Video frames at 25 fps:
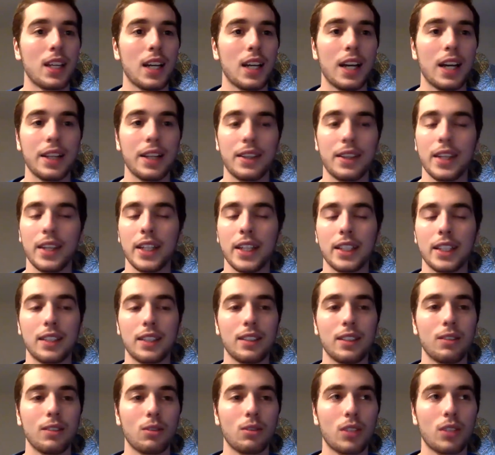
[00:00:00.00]
I think,
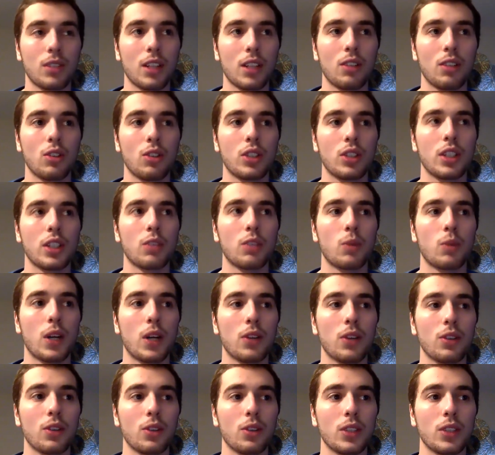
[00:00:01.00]
you know, kind of looking
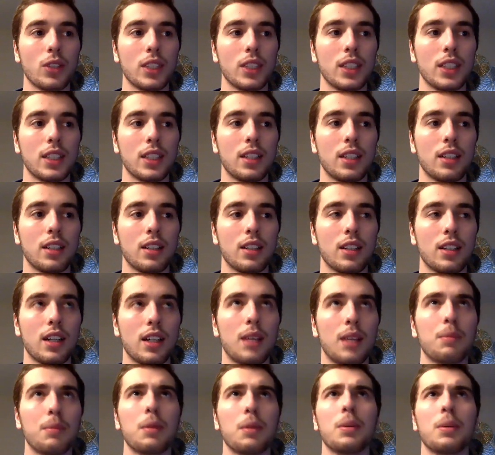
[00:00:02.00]
around the league,
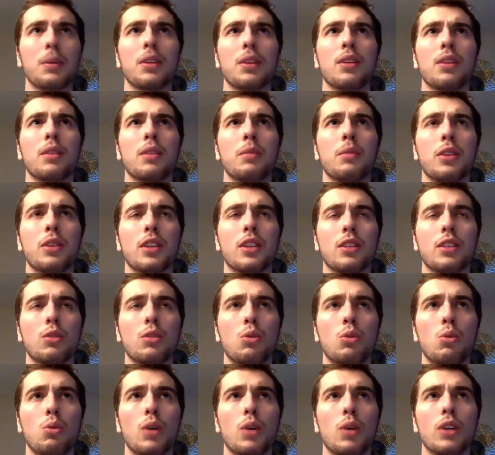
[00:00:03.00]
let me think of
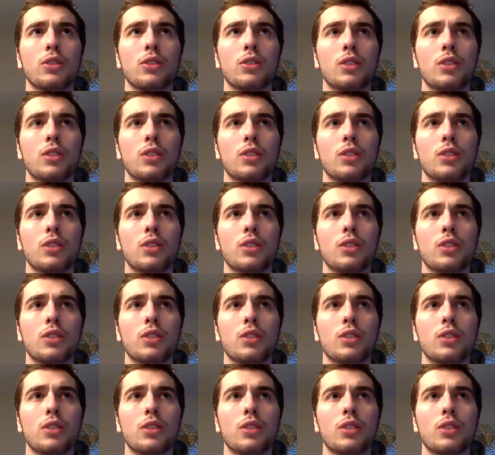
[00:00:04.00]
who else